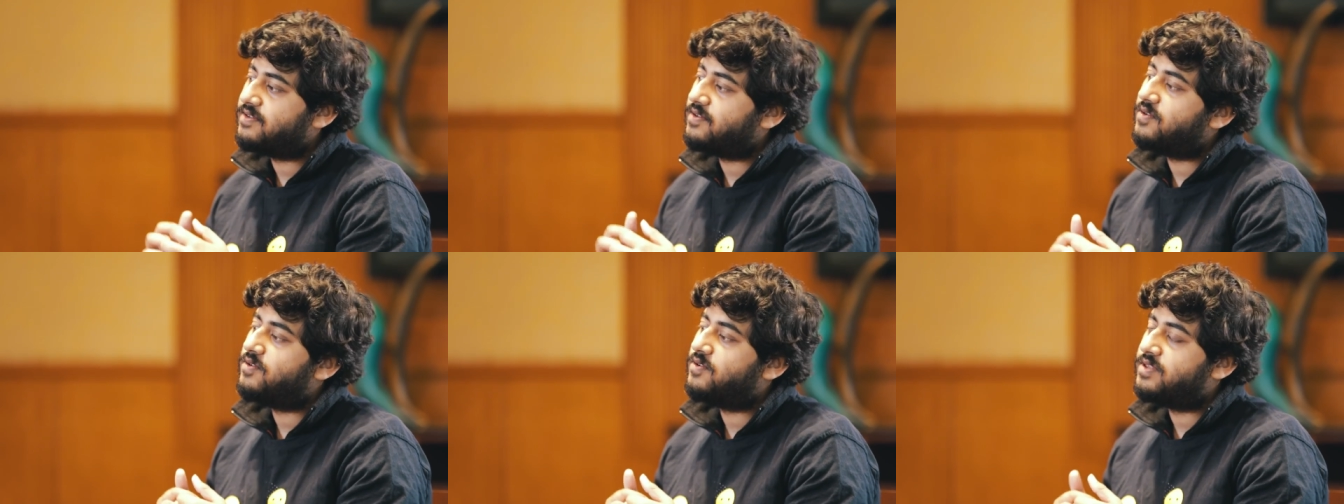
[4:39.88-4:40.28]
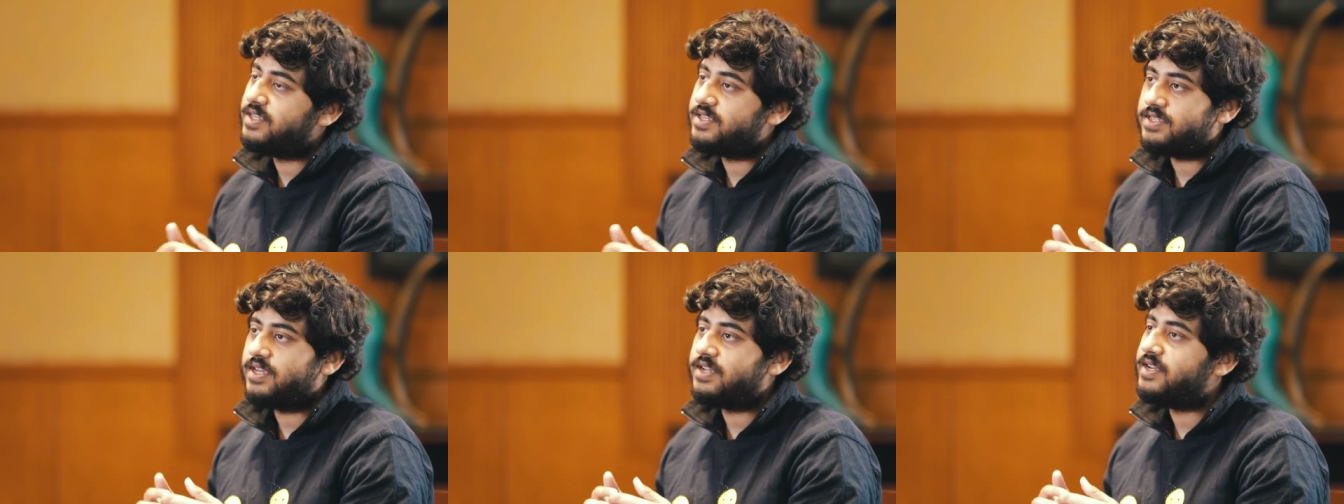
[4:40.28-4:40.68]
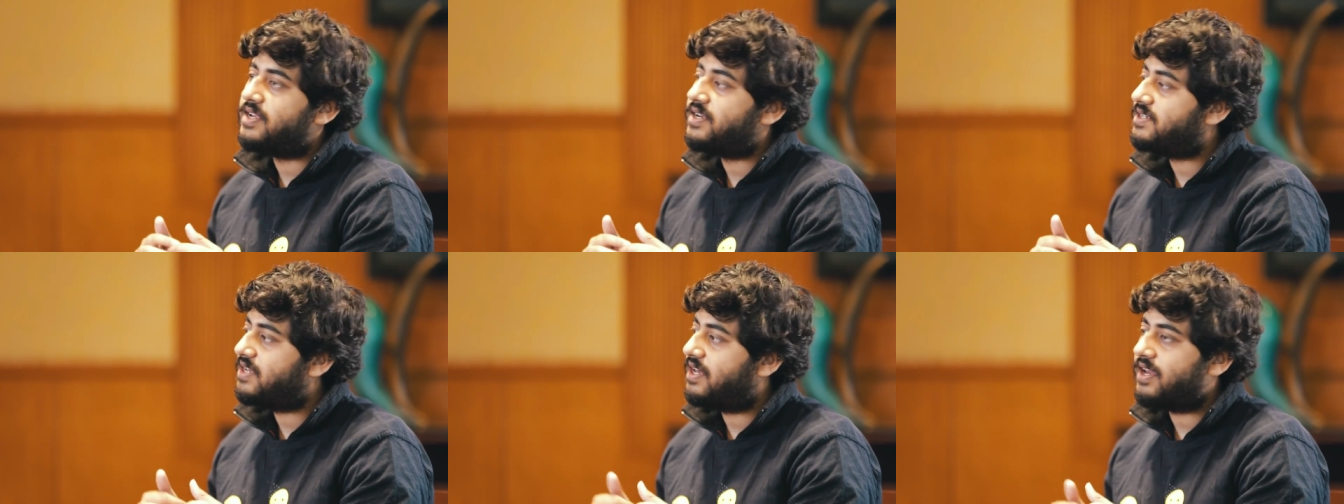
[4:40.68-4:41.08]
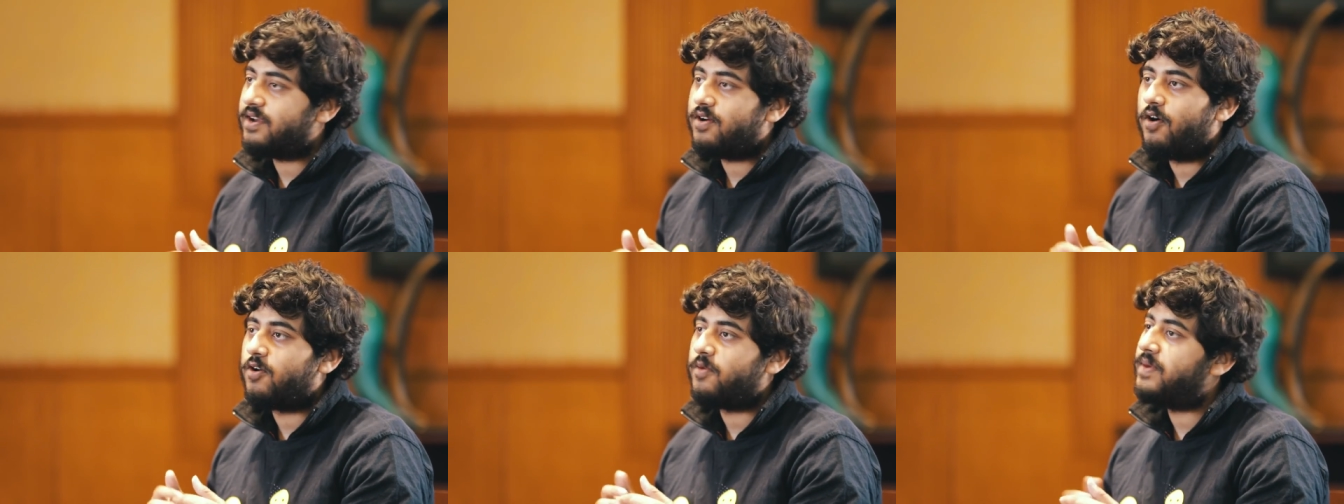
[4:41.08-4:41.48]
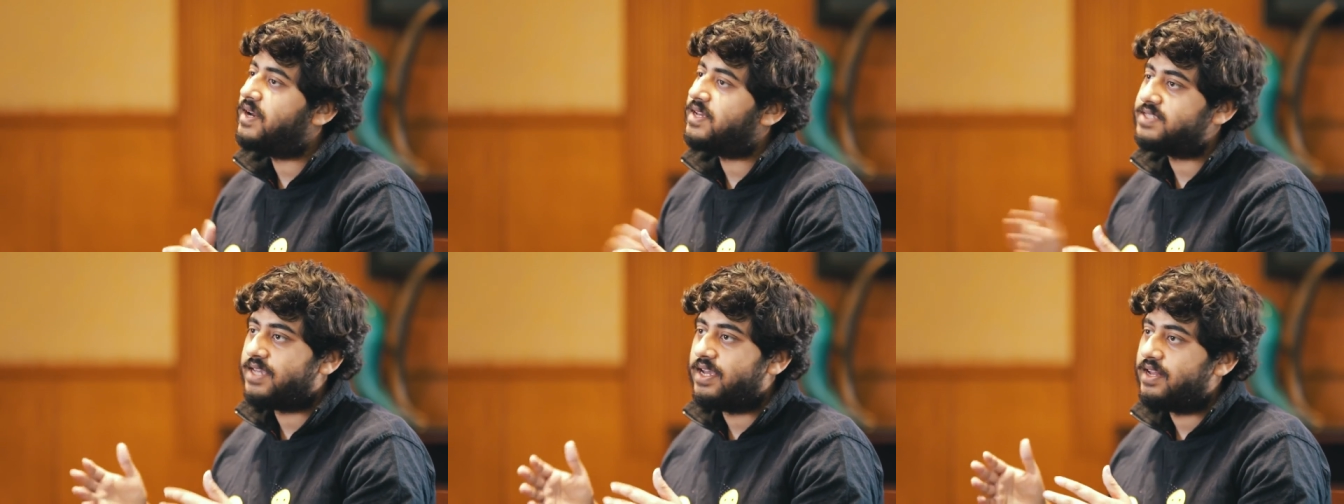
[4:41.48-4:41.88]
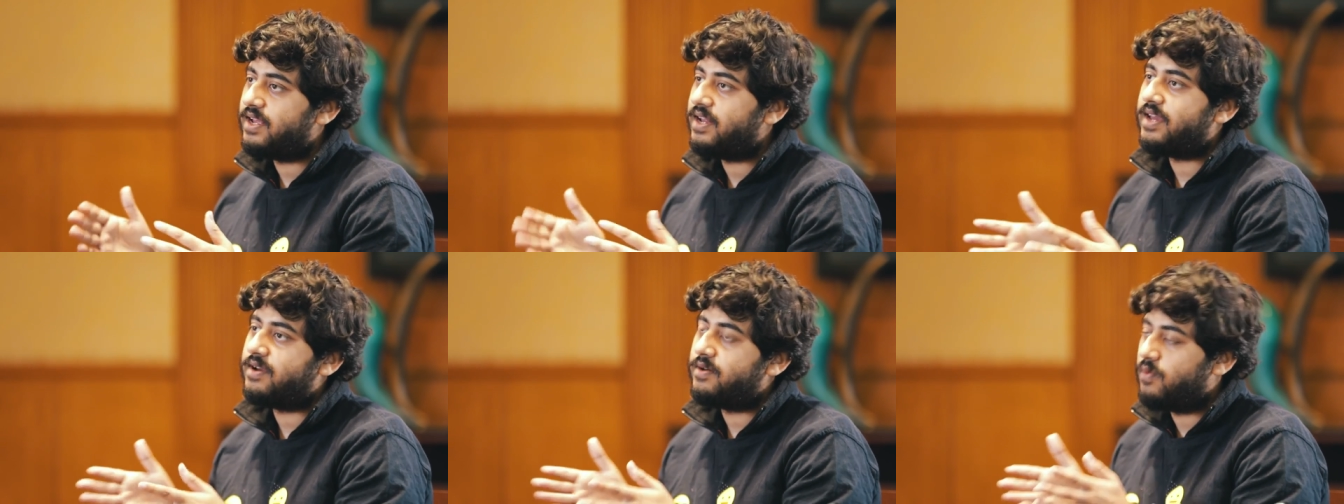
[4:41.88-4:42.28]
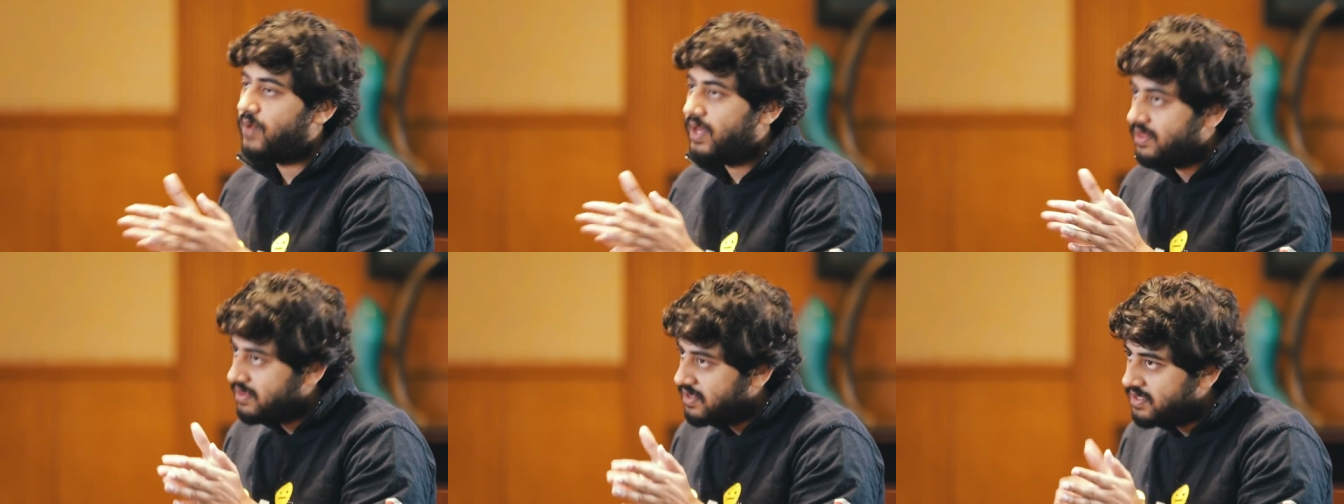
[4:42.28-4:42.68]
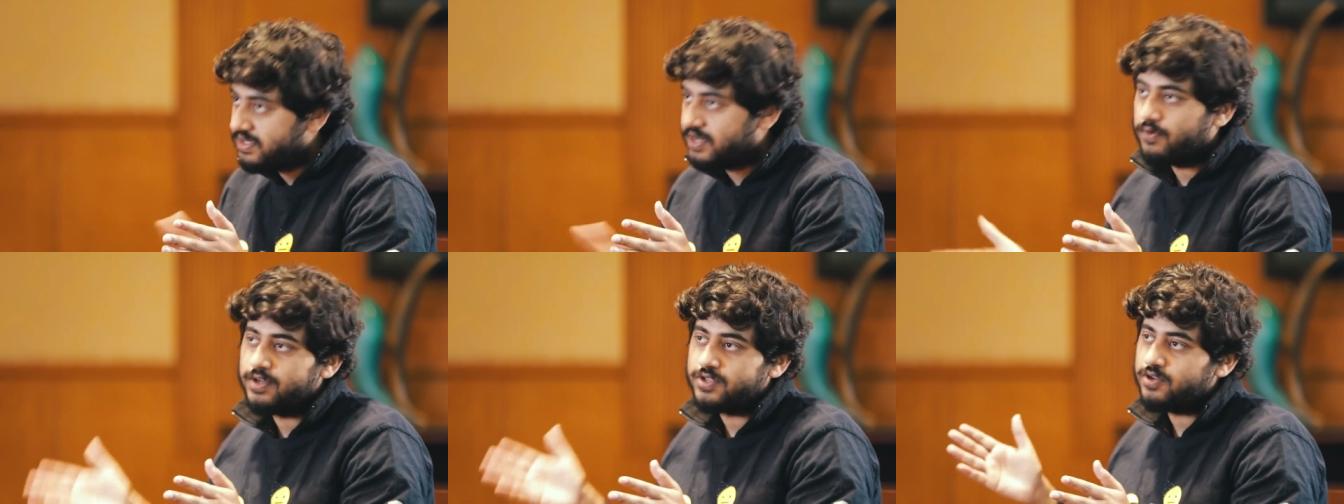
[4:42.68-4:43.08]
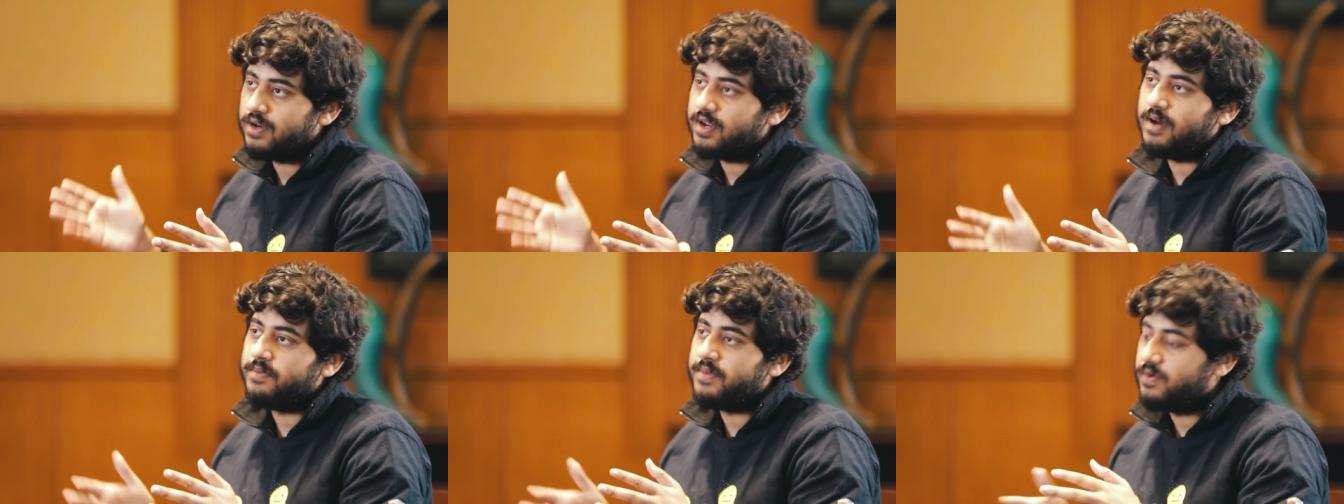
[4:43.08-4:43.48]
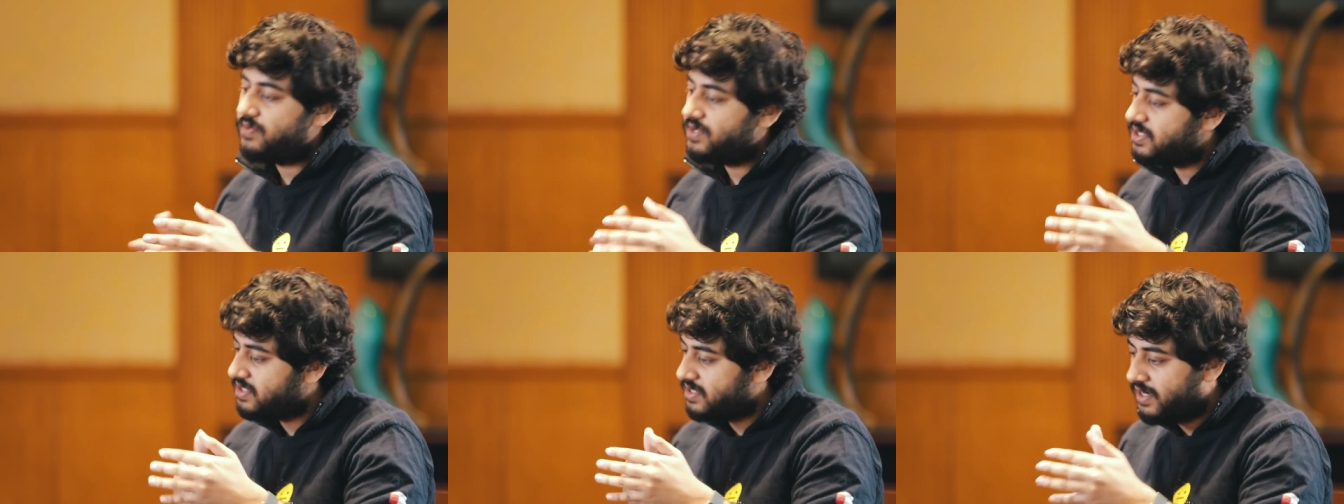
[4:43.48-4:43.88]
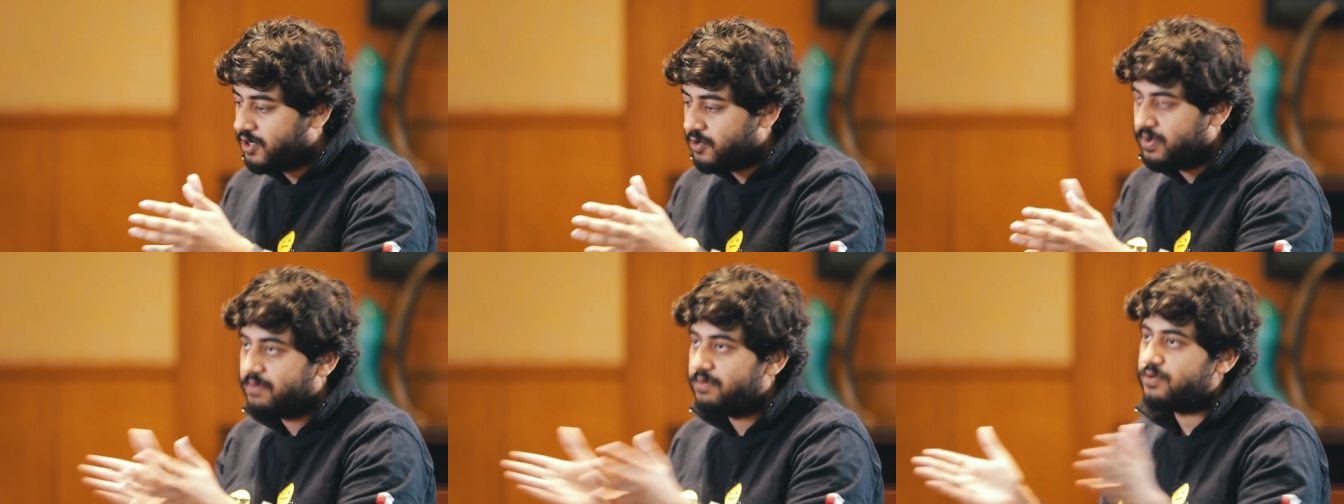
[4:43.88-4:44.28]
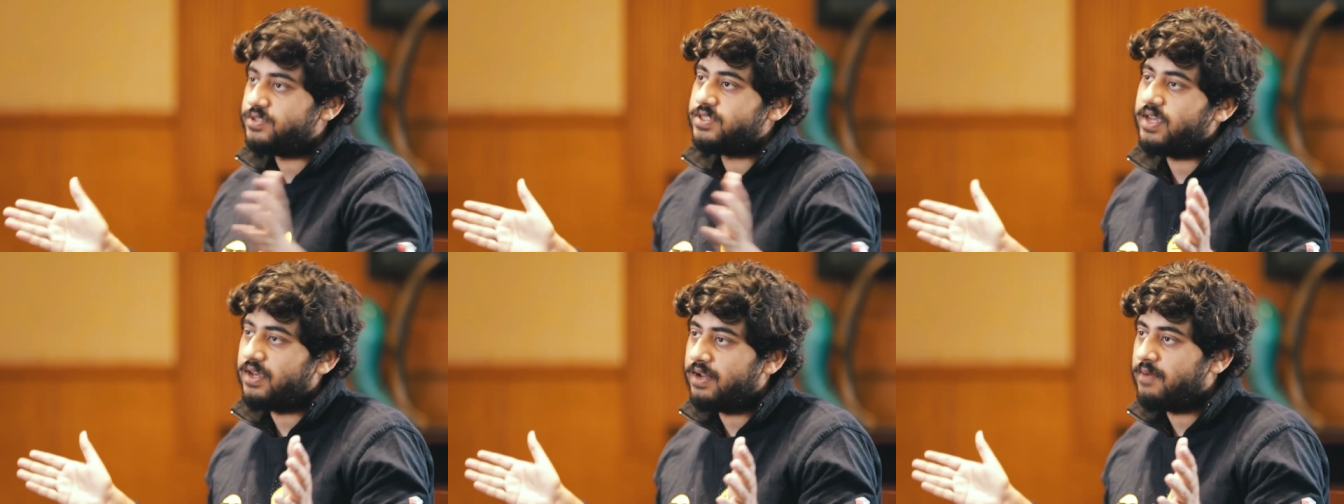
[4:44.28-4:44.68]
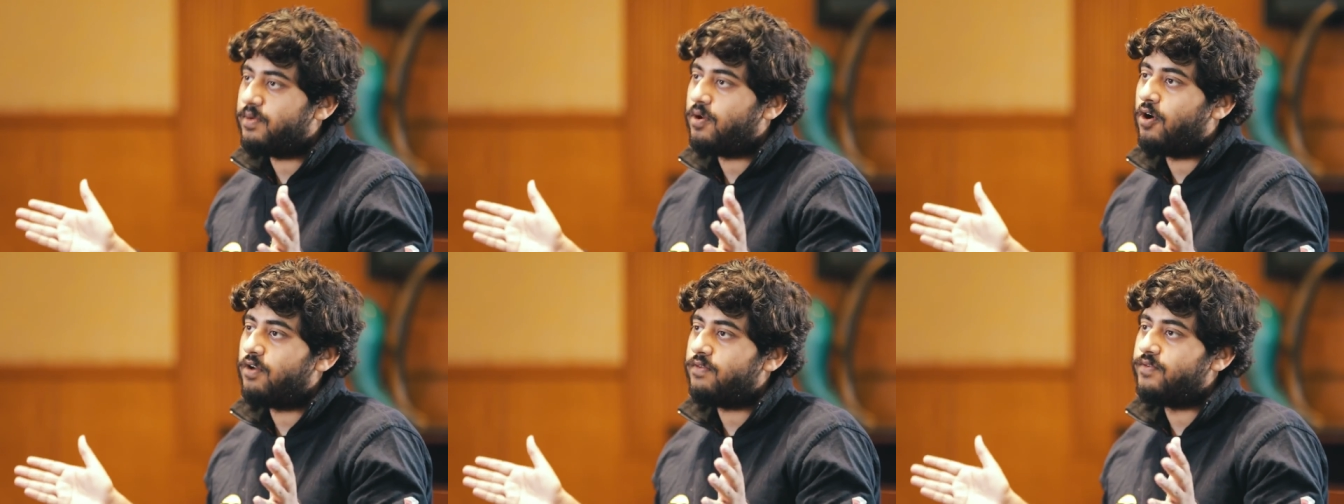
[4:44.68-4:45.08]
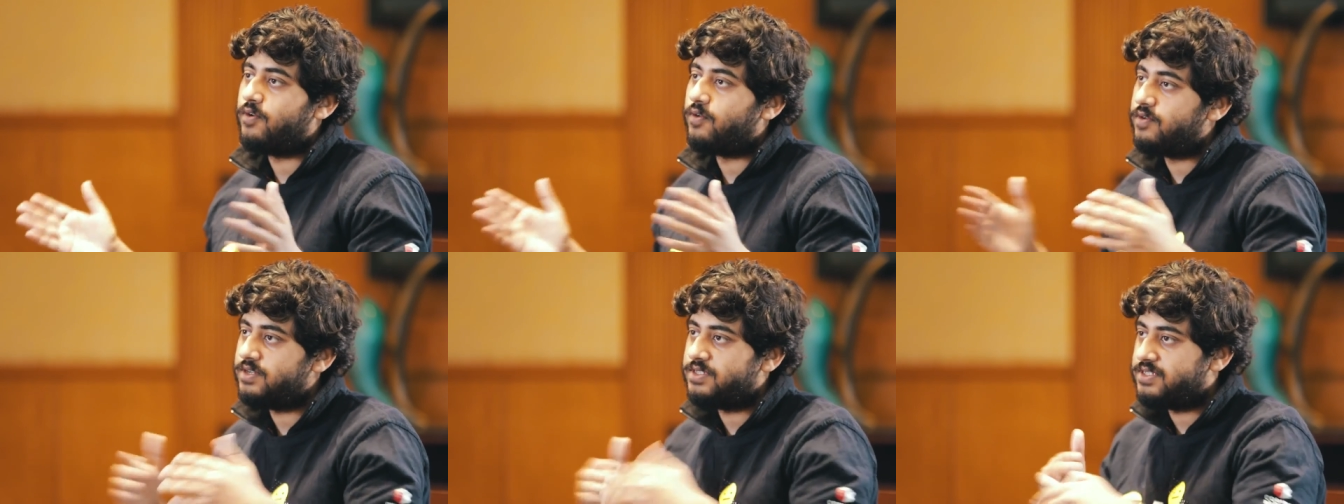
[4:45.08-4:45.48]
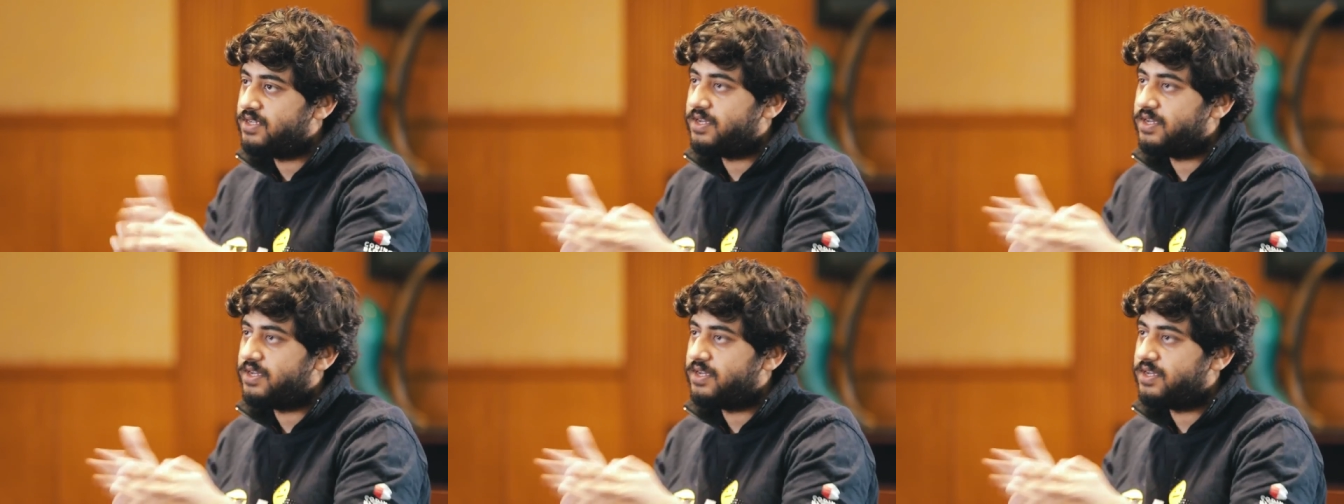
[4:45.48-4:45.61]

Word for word: So this thing needs like automatic scaling, like when these requests all come in, we just need to be able to scale up a lot of nodes,